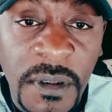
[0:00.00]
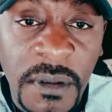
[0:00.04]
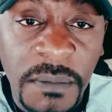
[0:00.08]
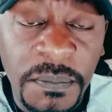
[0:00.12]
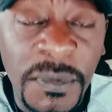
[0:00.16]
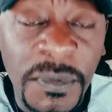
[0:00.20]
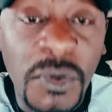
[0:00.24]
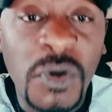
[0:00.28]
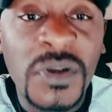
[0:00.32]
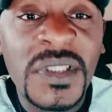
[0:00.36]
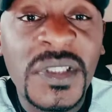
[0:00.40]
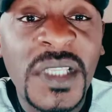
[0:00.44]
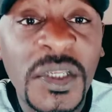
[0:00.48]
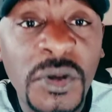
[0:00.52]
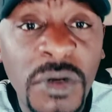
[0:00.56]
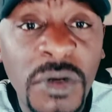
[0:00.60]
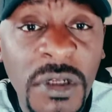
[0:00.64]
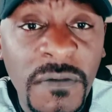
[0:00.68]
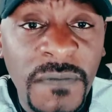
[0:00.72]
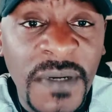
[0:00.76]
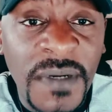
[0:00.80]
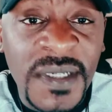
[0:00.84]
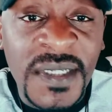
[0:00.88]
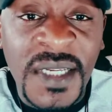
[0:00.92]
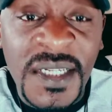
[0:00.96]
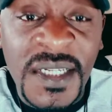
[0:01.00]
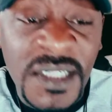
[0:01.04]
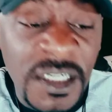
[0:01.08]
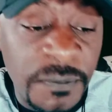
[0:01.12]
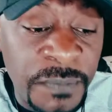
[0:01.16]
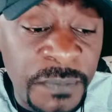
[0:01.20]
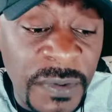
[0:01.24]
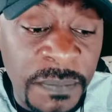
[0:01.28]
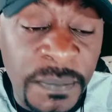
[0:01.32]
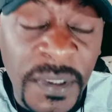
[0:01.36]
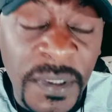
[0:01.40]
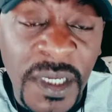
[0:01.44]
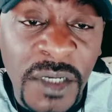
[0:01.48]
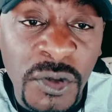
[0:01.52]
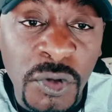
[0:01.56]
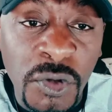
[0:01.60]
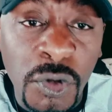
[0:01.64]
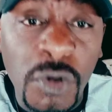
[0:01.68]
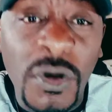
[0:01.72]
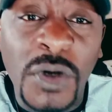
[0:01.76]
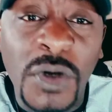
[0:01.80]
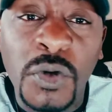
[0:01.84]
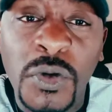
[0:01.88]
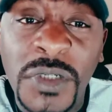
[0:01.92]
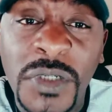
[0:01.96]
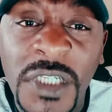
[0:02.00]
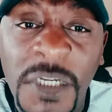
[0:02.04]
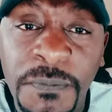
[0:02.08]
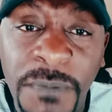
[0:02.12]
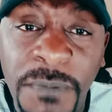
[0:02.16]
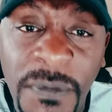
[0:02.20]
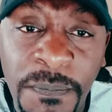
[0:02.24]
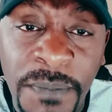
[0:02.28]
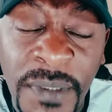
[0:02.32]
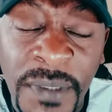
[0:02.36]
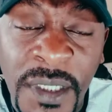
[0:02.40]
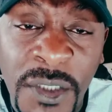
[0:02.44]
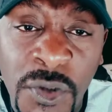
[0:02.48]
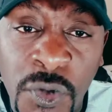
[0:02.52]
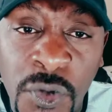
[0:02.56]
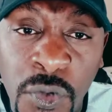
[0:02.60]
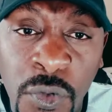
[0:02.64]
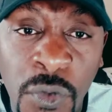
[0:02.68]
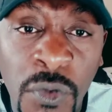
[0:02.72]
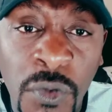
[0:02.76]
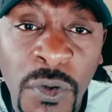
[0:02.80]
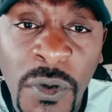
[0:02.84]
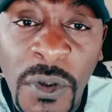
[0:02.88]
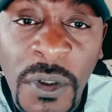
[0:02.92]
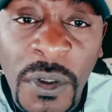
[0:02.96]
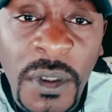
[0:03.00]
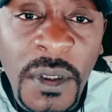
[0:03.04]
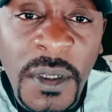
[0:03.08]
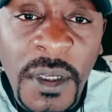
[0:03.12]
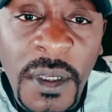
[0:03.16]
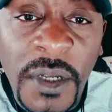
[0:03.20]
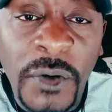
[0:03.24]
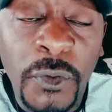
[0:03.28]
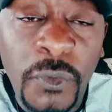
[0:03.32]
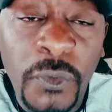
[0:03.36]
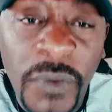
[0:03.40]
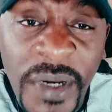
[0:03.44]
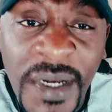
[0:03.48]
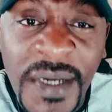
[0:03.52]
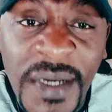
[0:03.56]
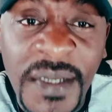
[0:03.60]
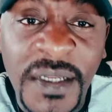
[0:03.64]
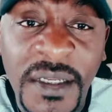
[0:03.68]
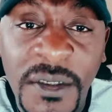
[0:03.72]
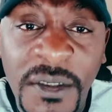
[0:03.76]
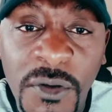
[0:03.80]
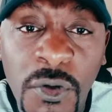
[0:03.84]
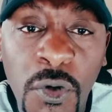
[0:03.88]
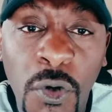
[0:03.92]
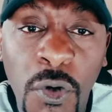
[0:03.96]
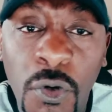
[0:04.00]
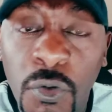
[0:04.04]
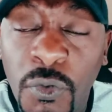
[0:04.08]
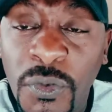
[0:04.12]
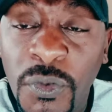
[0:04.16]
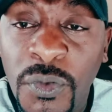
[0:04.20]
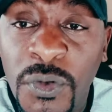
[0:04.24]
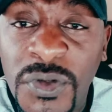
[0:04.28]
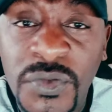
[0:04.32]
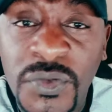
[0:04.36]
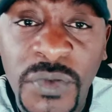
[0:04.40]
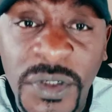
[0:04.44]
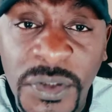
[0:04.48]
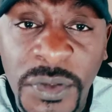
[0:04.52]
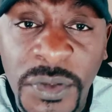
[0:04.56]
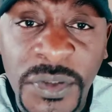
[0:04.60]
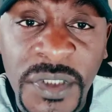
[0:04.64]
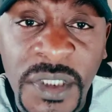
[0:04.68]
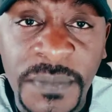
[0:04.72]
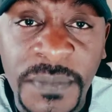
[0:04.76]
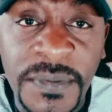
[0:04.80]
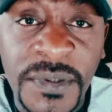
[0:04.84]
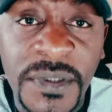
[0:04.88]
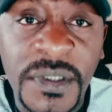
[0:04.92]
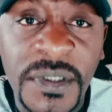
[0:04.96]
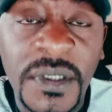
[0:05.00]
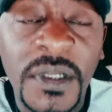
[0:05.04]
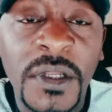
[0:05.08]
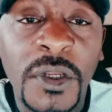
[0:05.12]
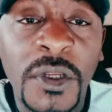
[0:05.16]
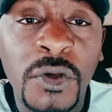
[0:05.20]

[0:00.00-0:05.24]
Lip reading: Because the universe hasn't prepared you. You are not yet prepared to really go on with those relationships.